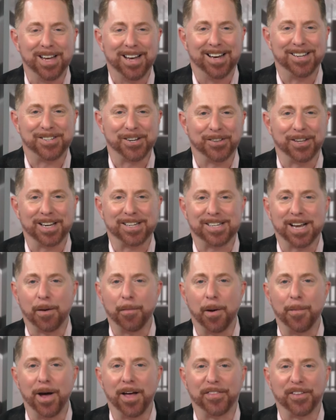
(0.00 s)
Until next time,
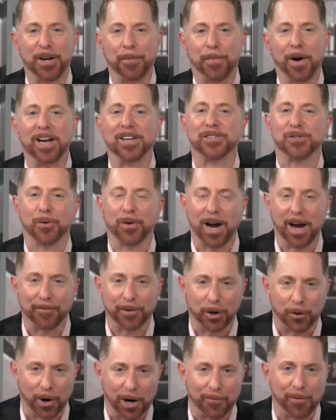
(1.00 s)
I'm Anthony Pastore. Have
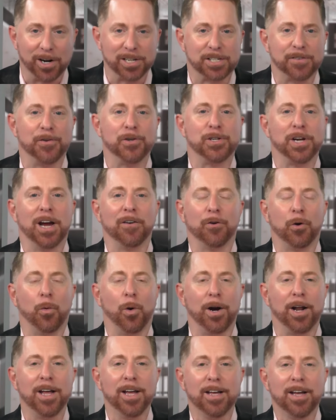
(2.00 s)
a great rest of your day,
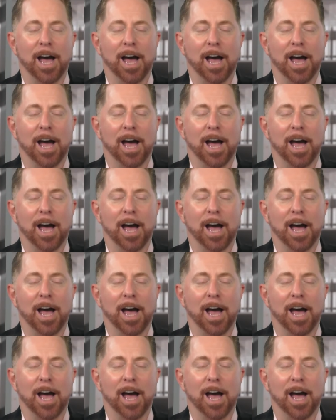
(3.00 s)
everyone.